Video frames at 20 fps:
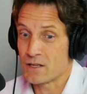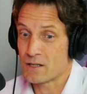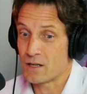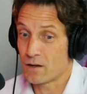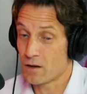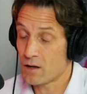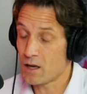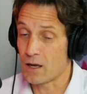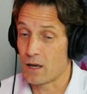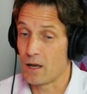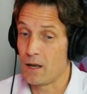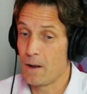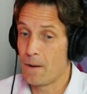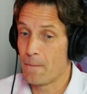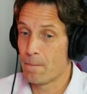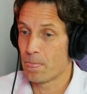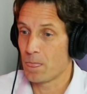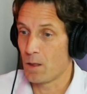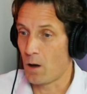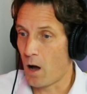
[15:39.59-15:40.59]
Saying, okay,
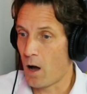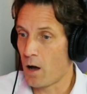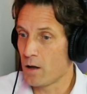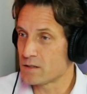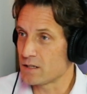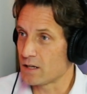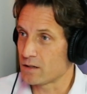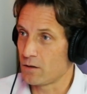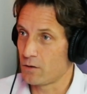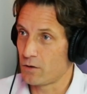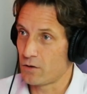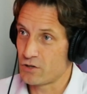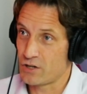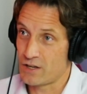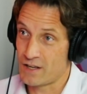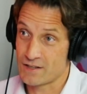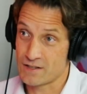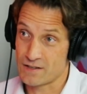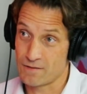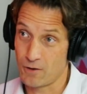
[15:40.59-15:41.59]
our technology
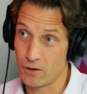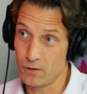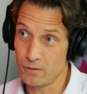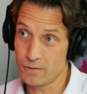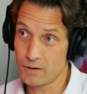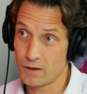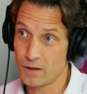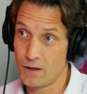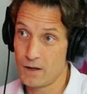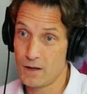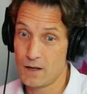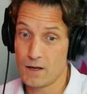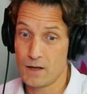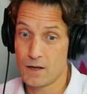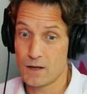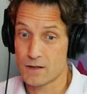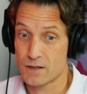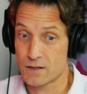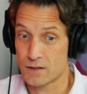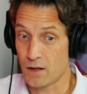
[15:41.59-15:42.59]
has evolved.
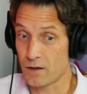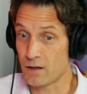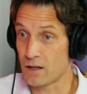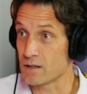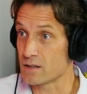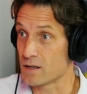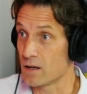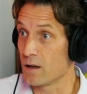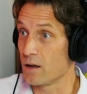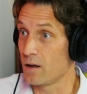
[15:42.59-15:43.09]
Studies